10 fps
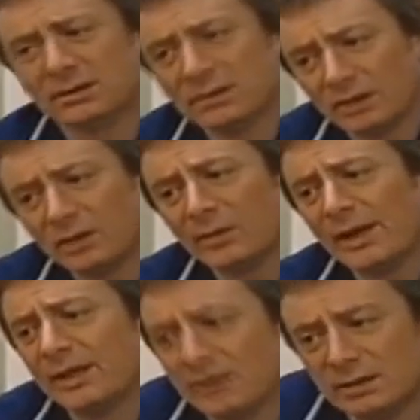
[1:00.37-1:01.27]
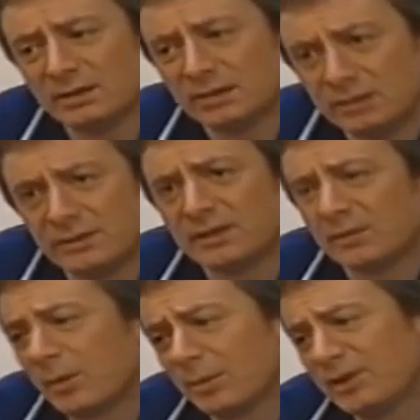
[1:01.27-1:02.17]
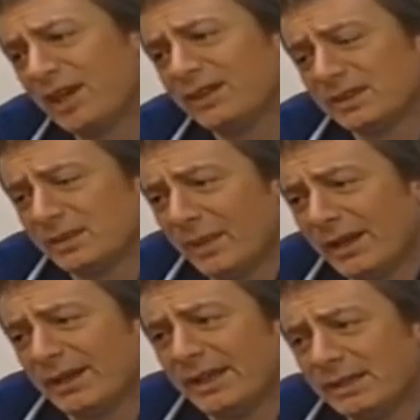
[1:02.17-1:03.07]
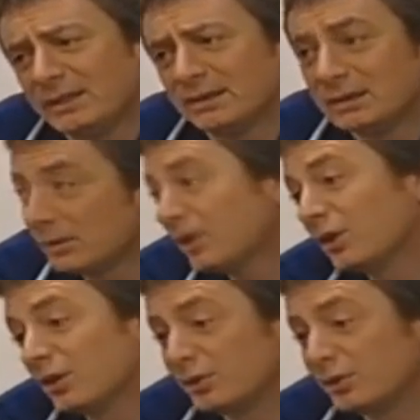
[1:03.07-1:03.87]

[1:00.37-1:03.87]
I don't know, mate. Things have probably changed since my day. I want to talk